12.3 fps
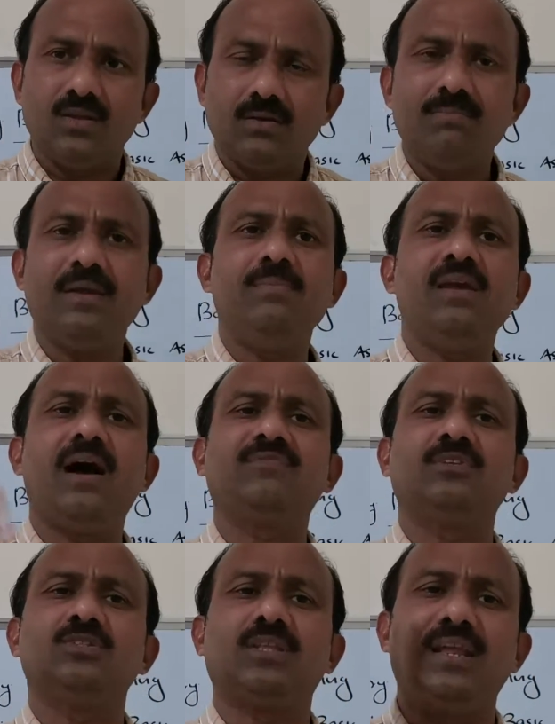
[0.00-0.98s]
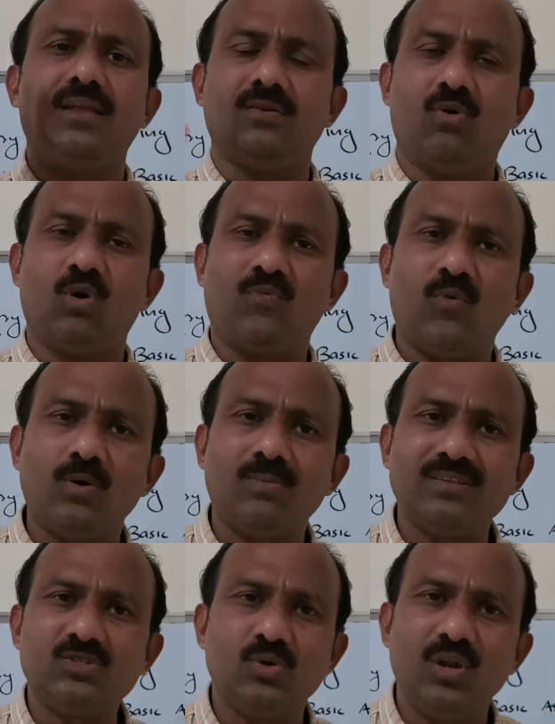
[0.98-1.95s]
Maybe after 3 or 4
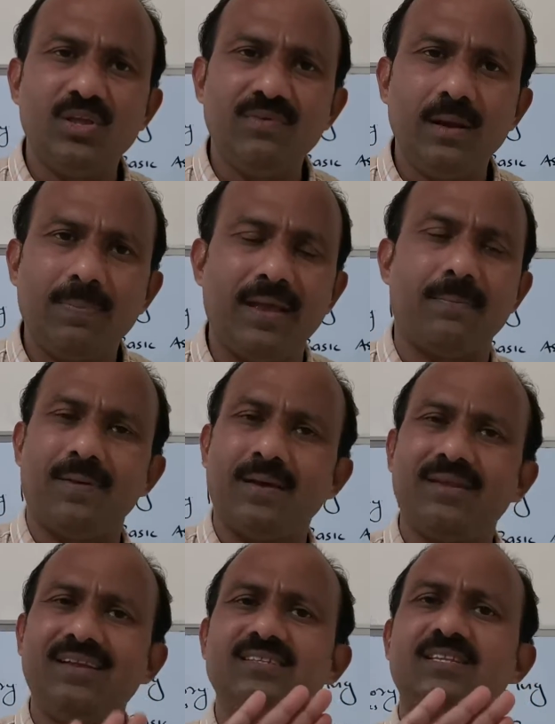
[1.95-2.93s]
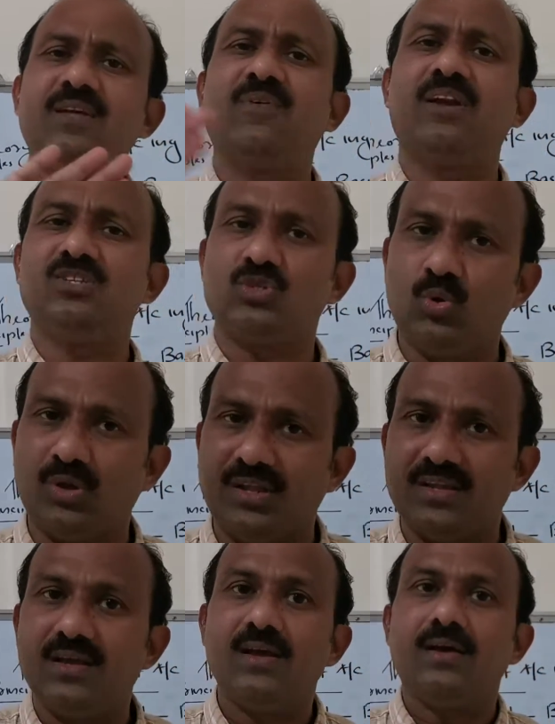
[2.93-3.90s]
months only you will pay. Payment is different
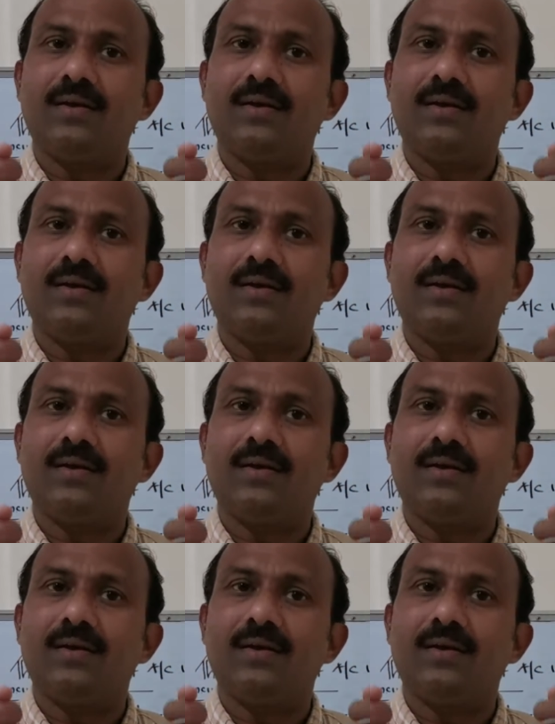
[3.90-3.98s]
story.